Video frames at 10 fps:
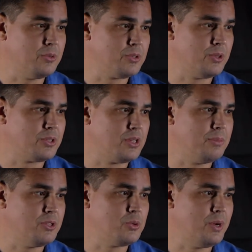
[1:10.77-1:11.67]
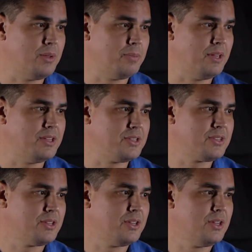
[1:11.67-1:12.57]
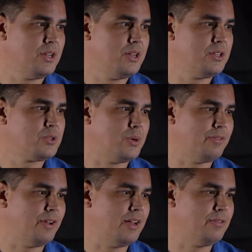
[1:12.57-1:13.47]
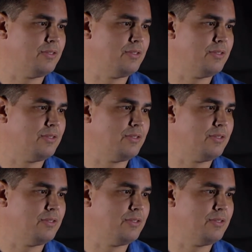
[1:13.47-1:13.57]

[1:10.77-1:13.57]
So it's going to be twenty plus twenty-five.